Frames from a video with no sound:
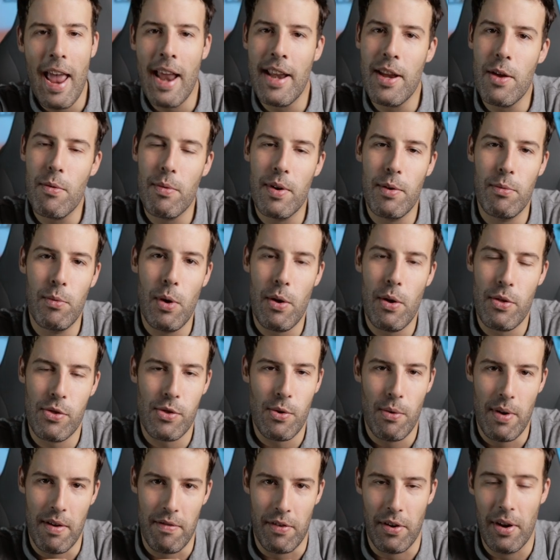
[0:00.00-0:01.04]
anywhere
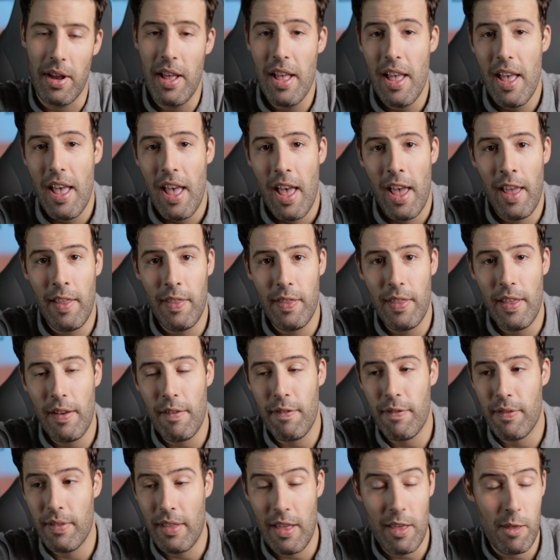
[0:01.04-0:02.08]
whatsoever. And
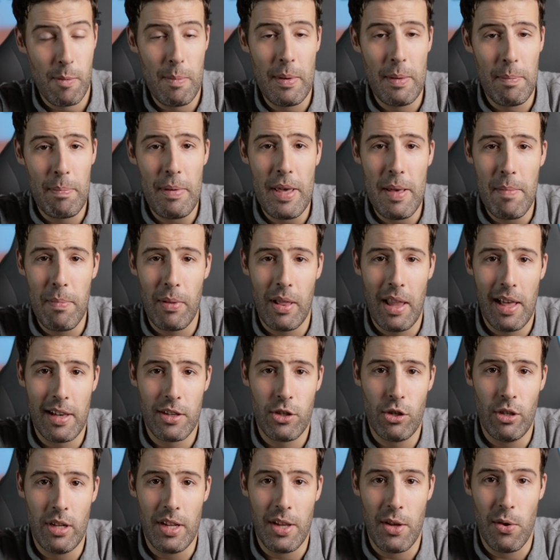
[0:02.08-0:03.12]
there's been people
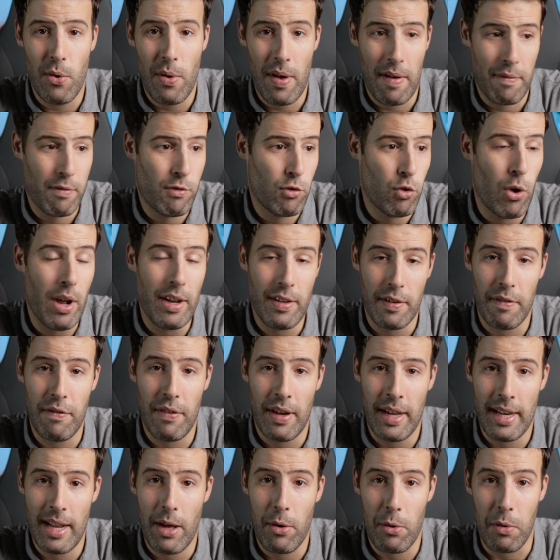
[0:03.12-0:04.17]
actually who have tried to
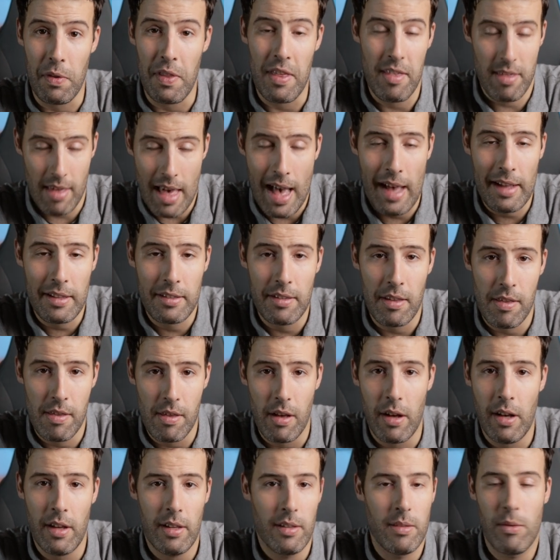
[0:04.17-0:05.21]
find out who these actors
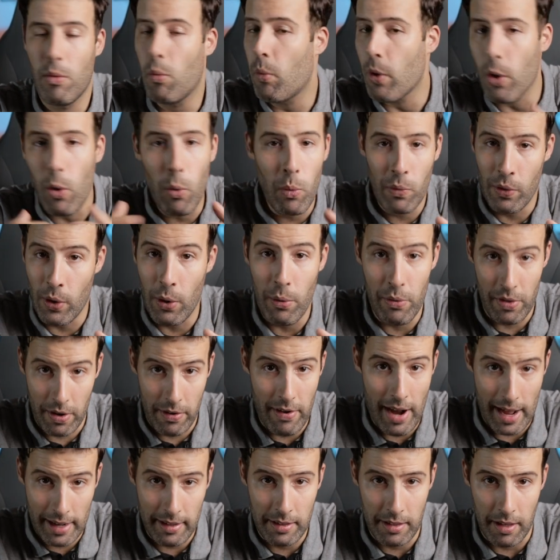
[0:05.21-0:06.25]
are. We all know they're
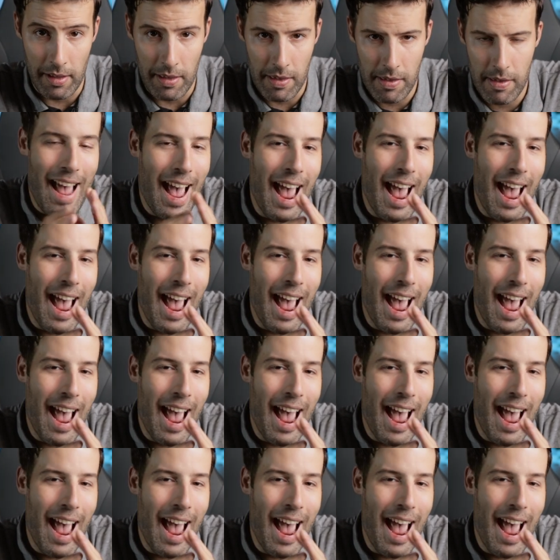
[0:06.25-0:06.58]
actors.